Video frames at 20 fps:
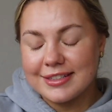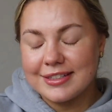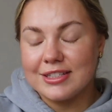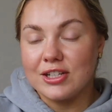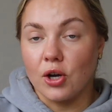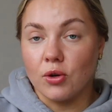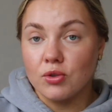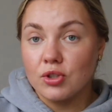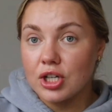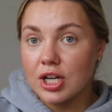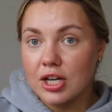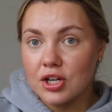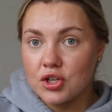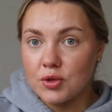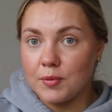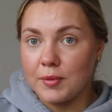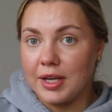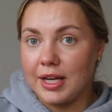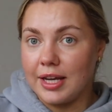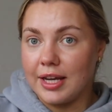don't
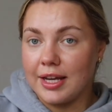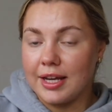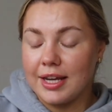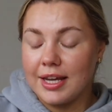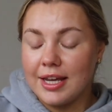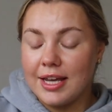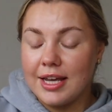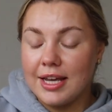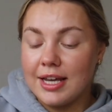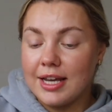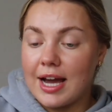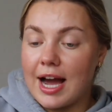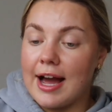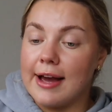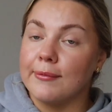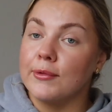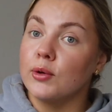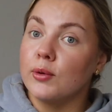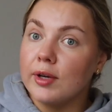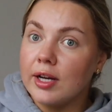judge me.
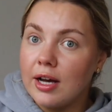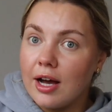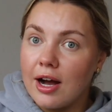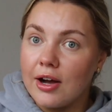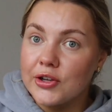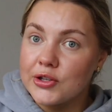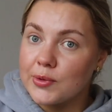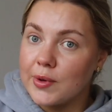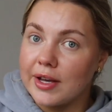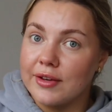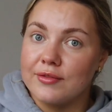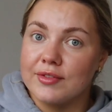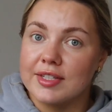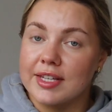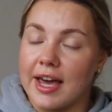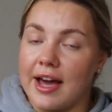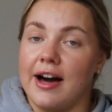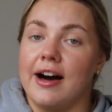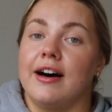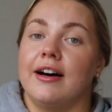I'm a Real Housewives
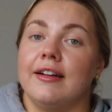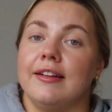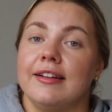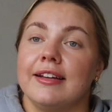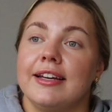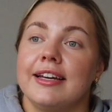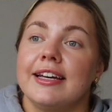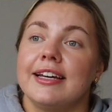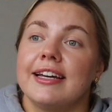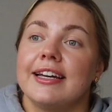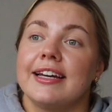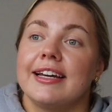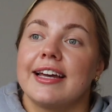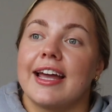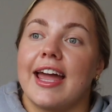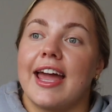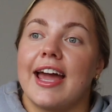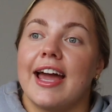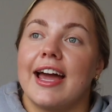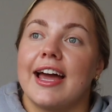gal.
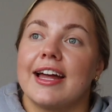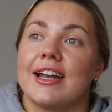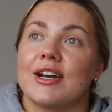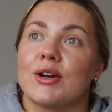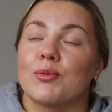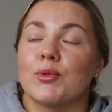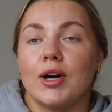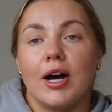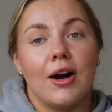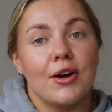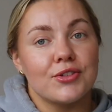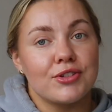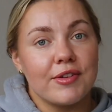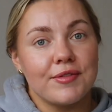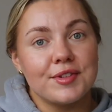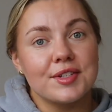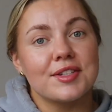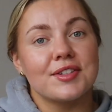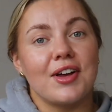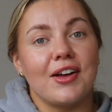And Real
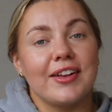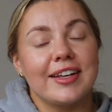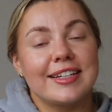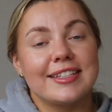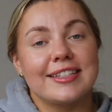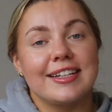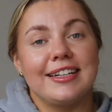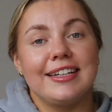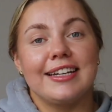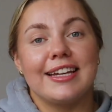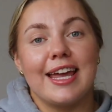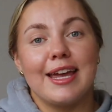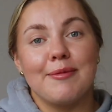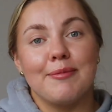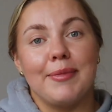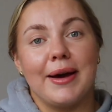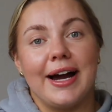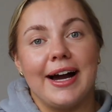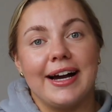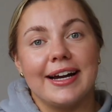Housewives of Salt Lake City
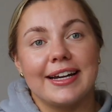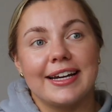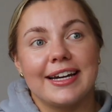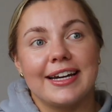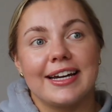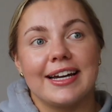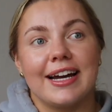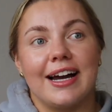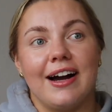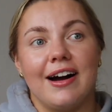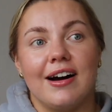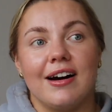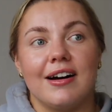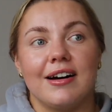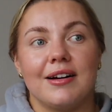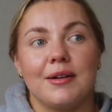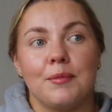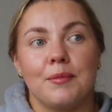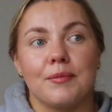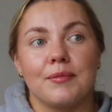came back
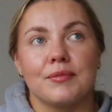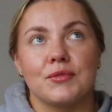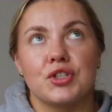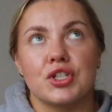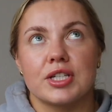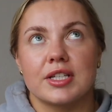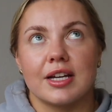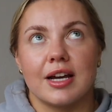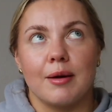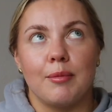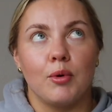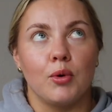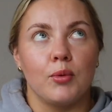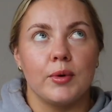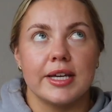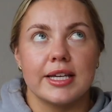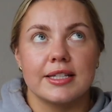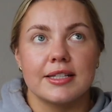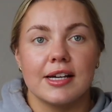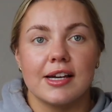just a couple
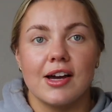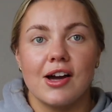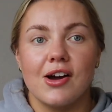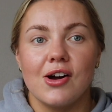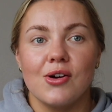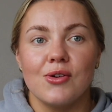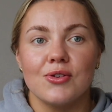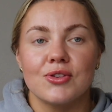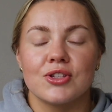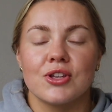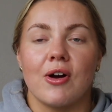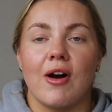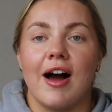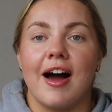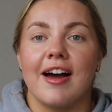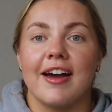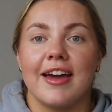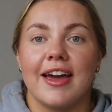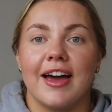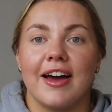weeks ago, so
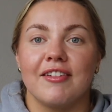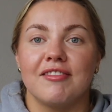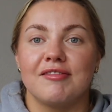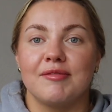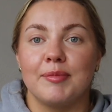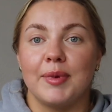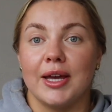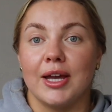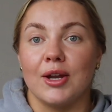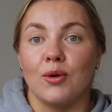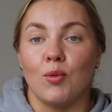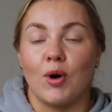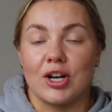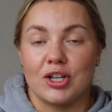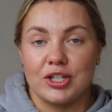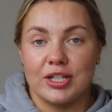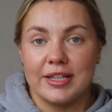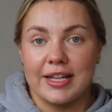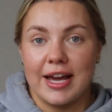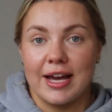I have been
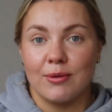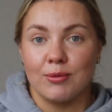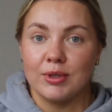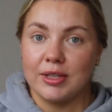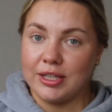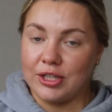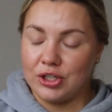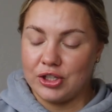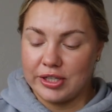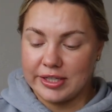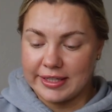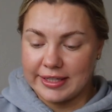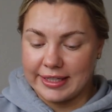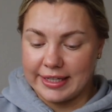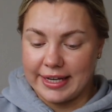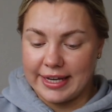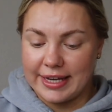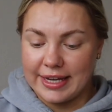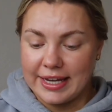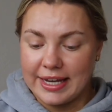watching that
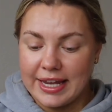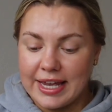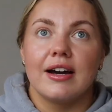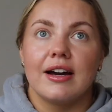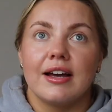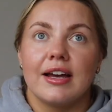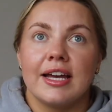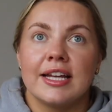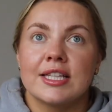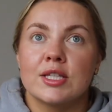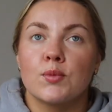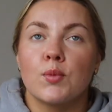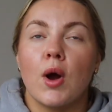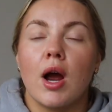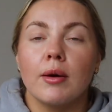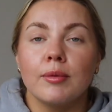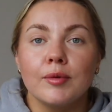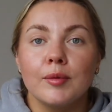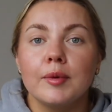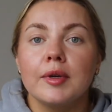religiously. It's
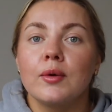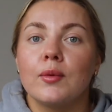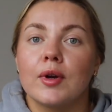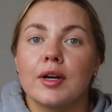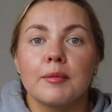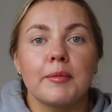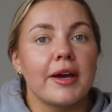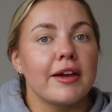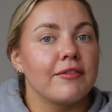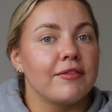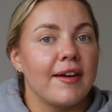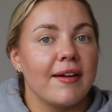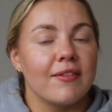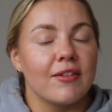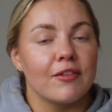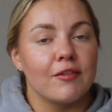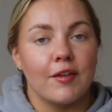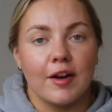probably one of my favorite